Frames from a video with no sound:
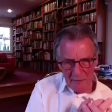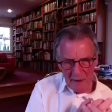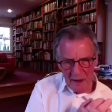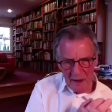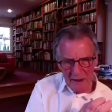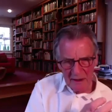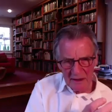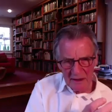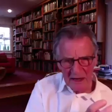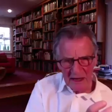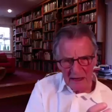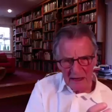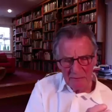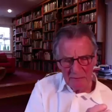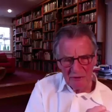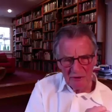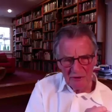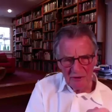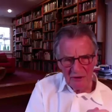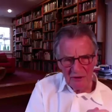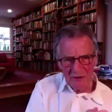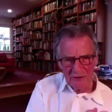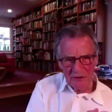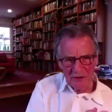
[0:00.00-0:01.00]
and came
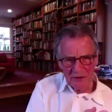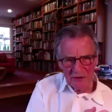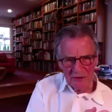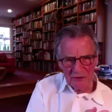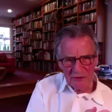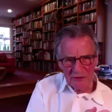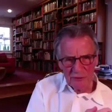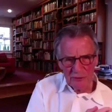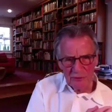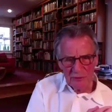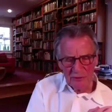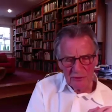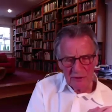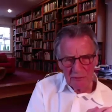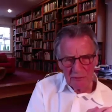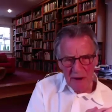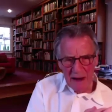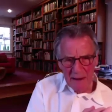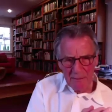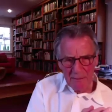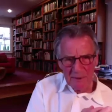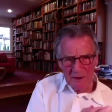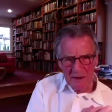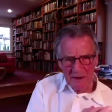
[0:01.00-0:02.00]
to this extraordinary
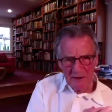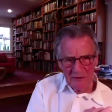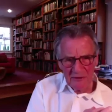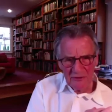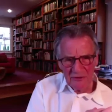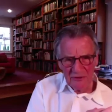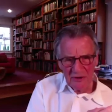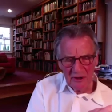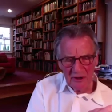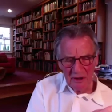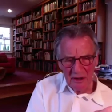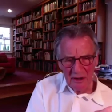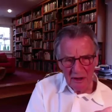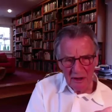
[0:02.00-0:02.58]
rapids,